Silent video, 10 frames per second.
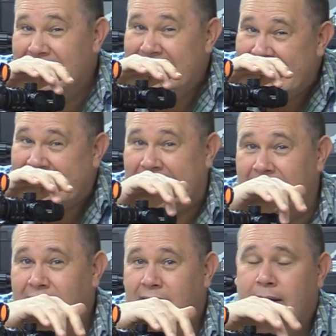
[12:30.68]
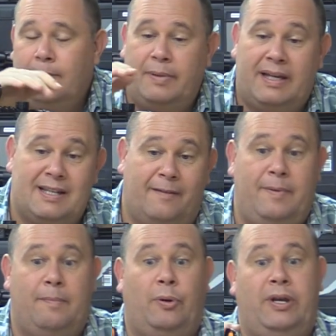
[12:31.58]
a little because I've
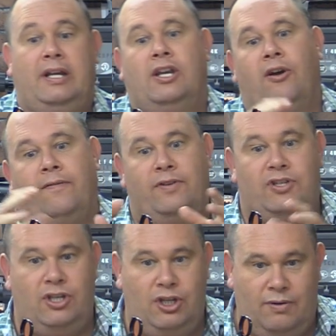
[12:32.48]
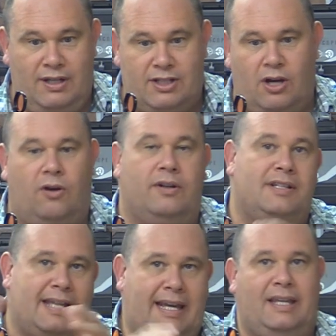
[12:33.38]
been putting night vision units on
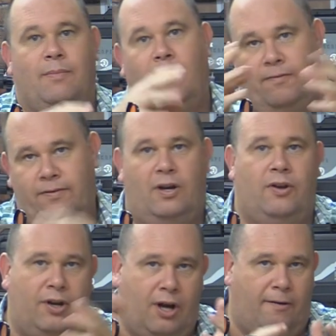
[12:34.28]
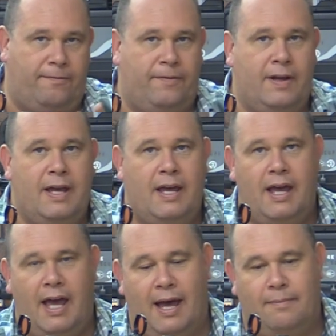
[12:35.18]
and taking them off and on and off.
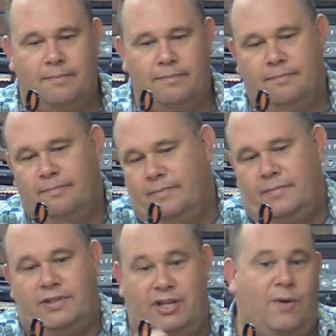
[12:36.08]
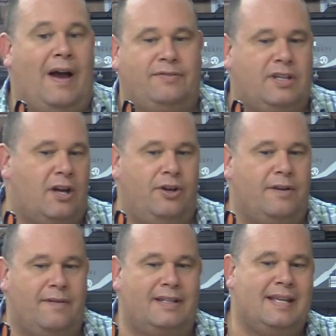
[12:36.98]
So you have to kind
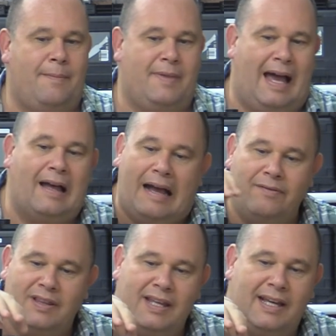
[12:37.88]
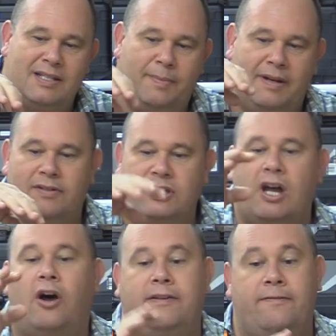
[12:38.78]
of accept that. Everything is a bit of a
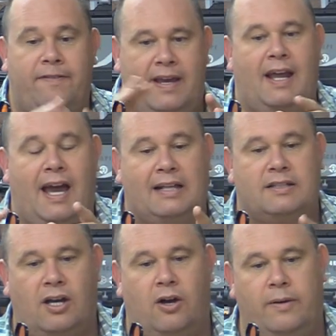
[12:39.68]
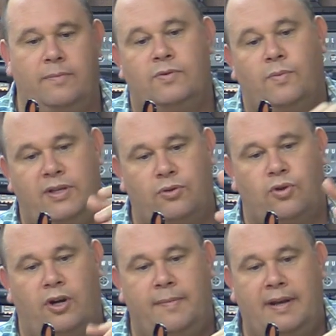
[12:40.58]
tight fit at times when you're
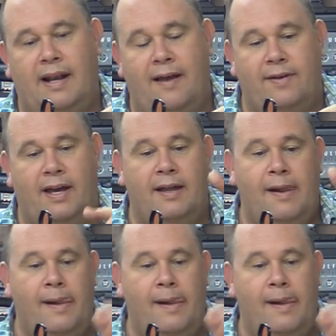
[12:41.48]
trying to be clever.